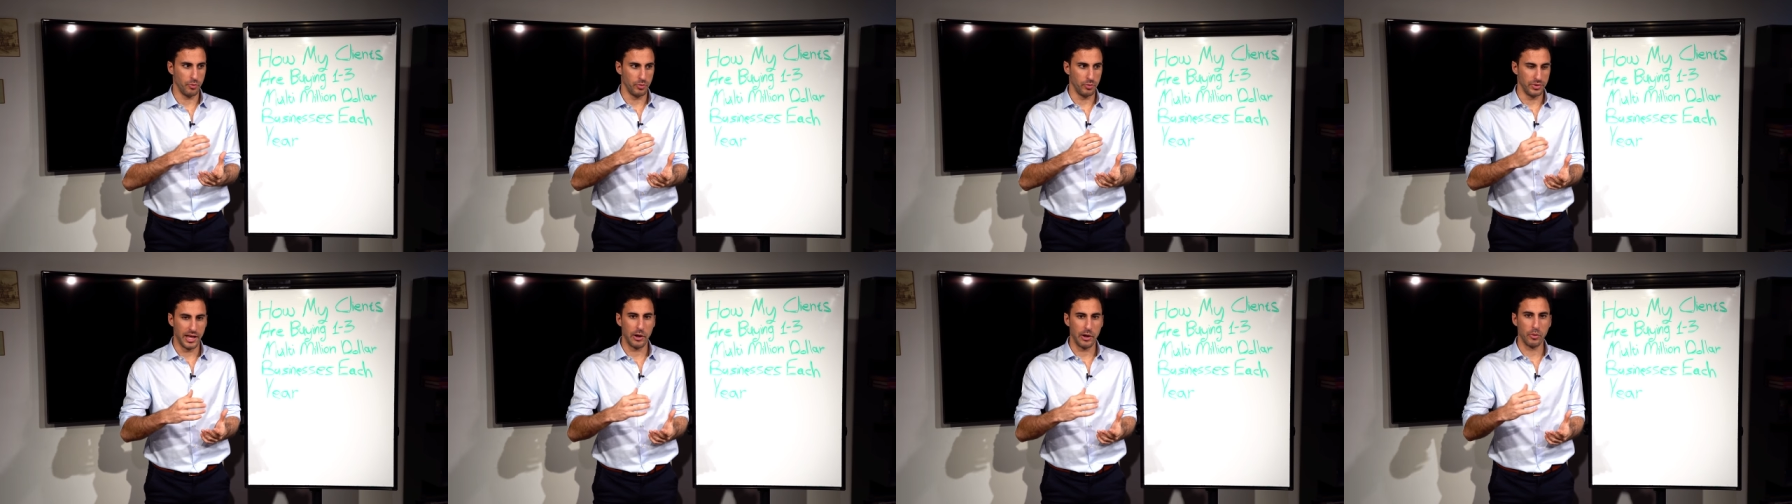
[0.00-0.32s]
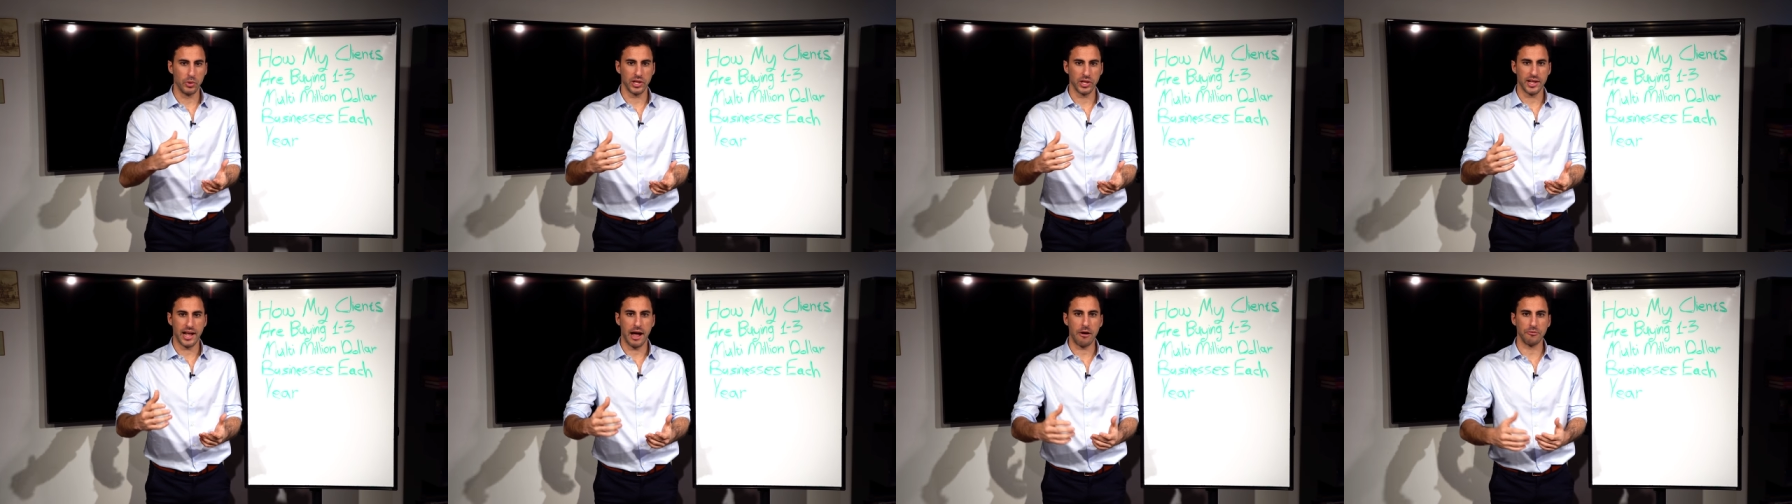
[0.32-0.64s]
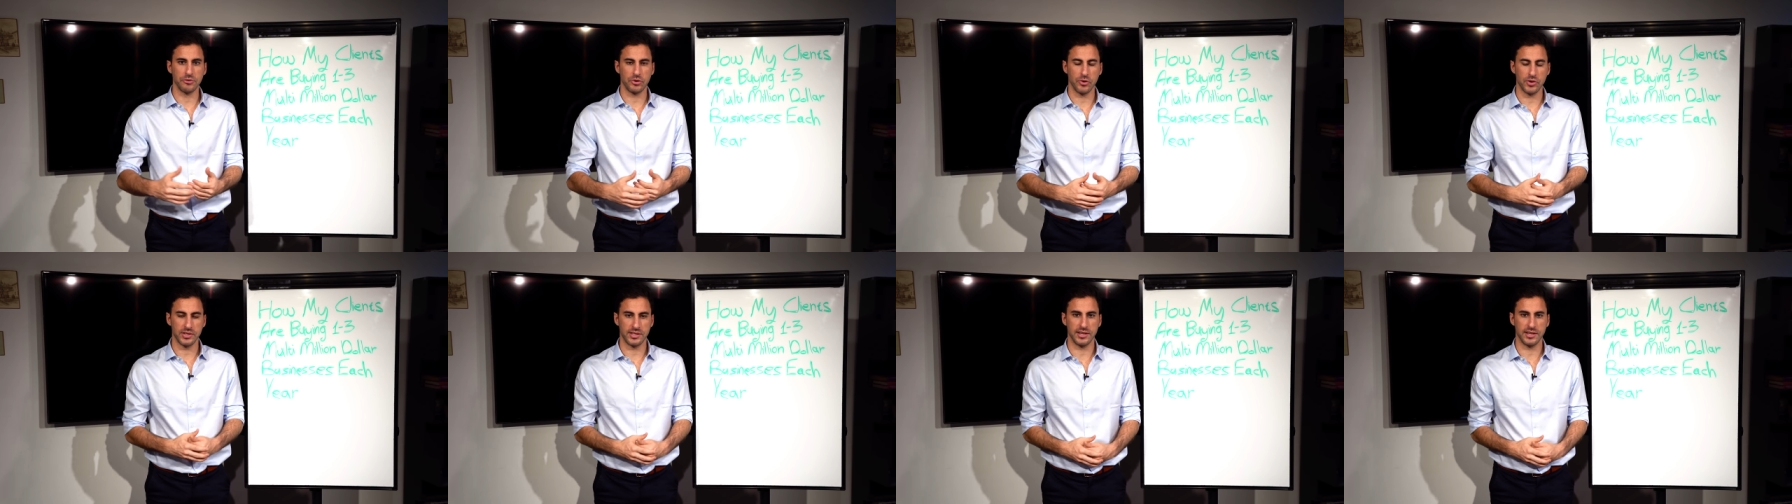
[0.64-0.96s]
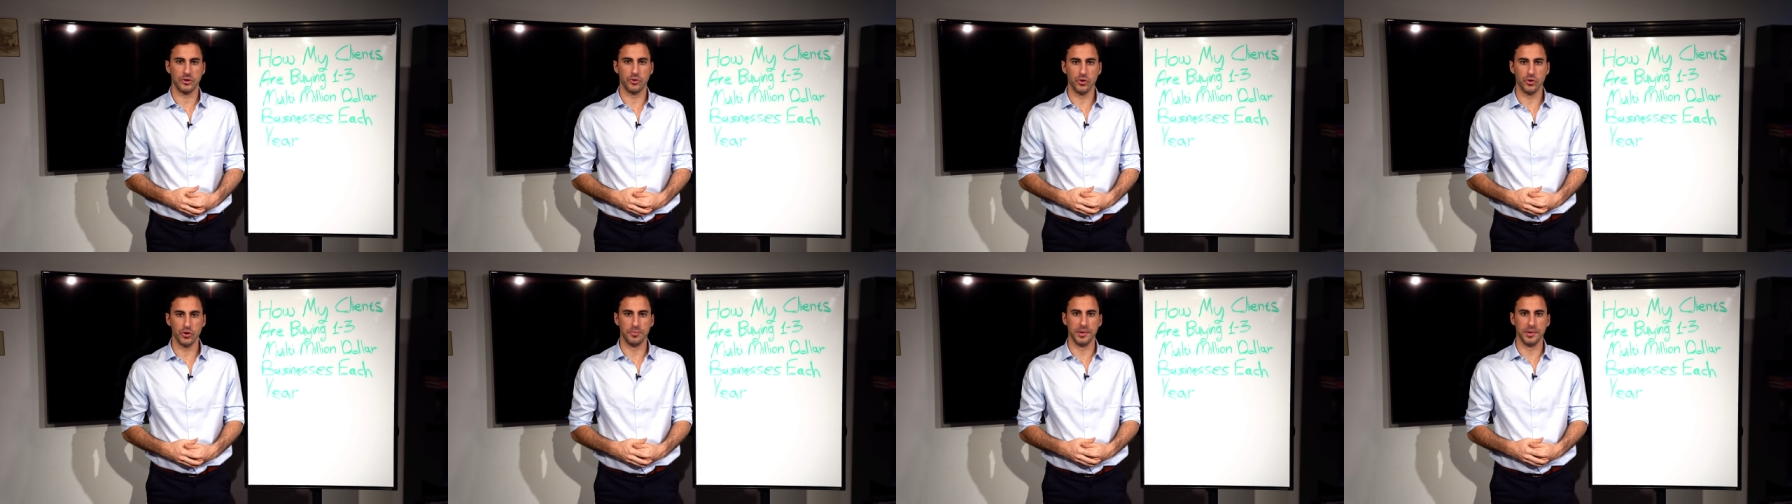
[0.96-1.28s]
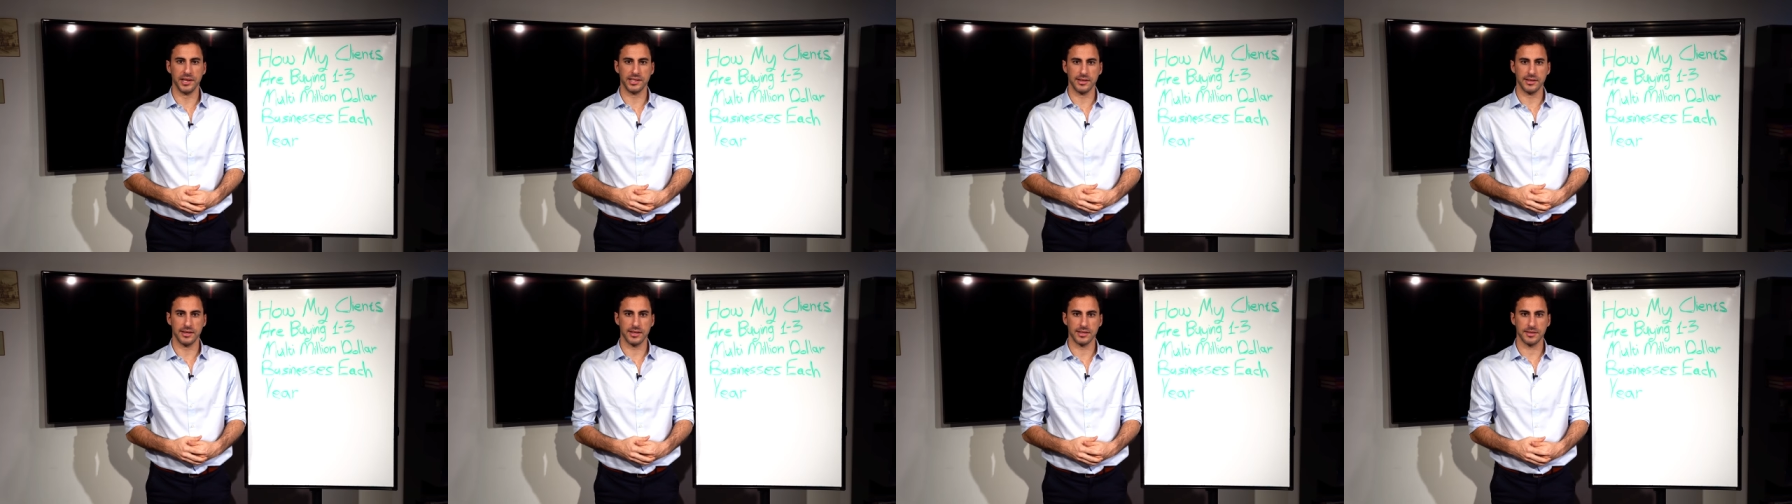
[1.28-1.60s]
they will count you as a good
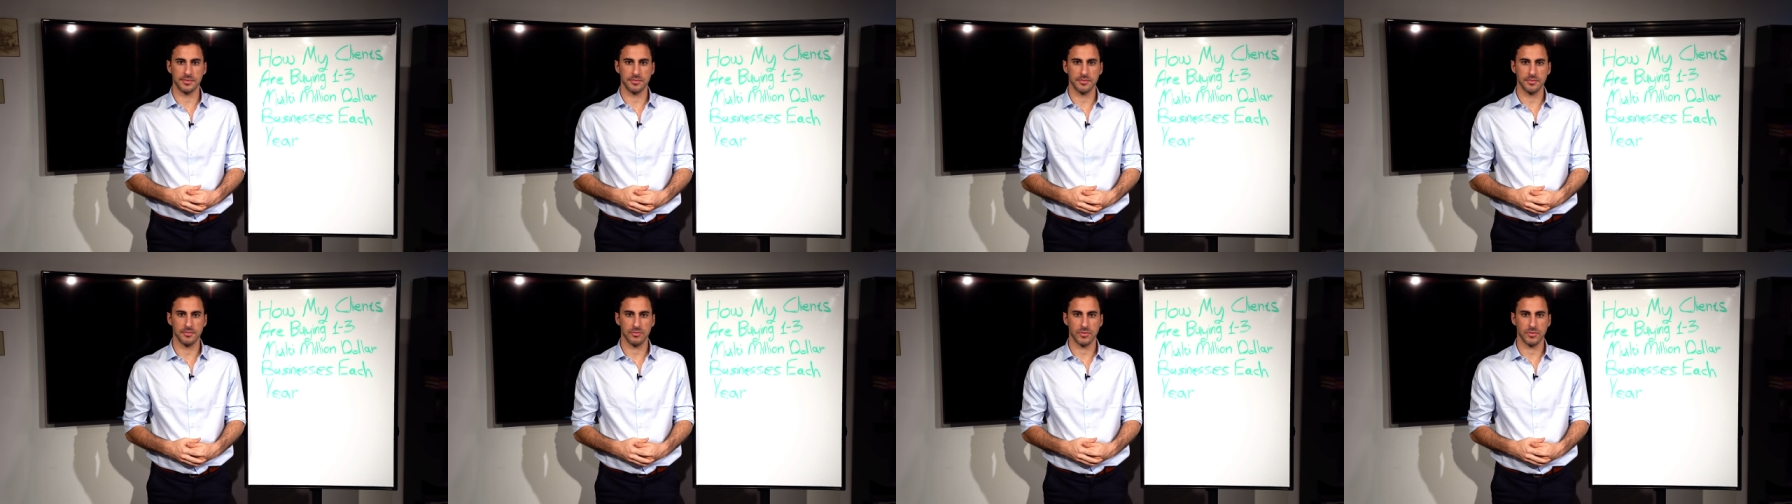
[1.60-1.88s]
business.